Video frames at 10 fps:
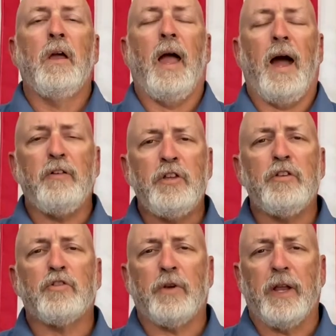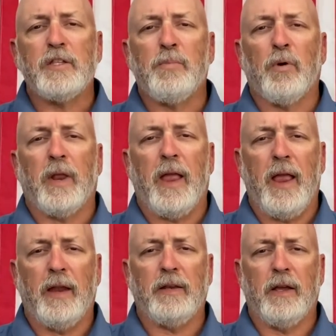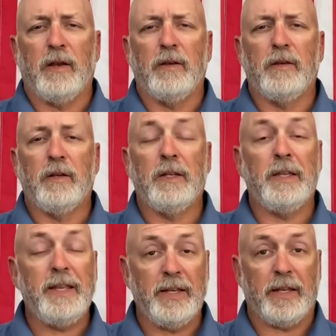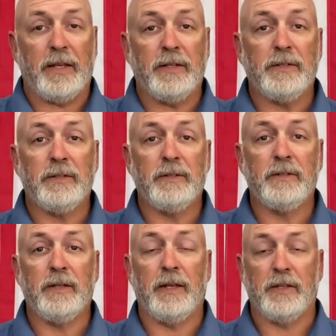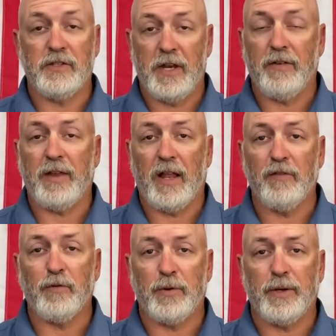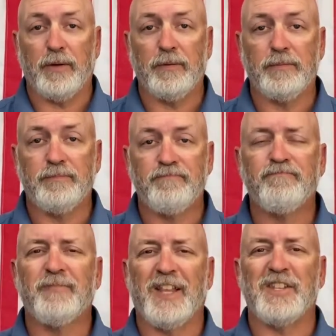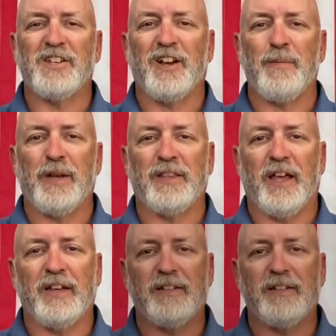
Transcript: How do you transport a handgun legally in the state of California? Let's talk about that.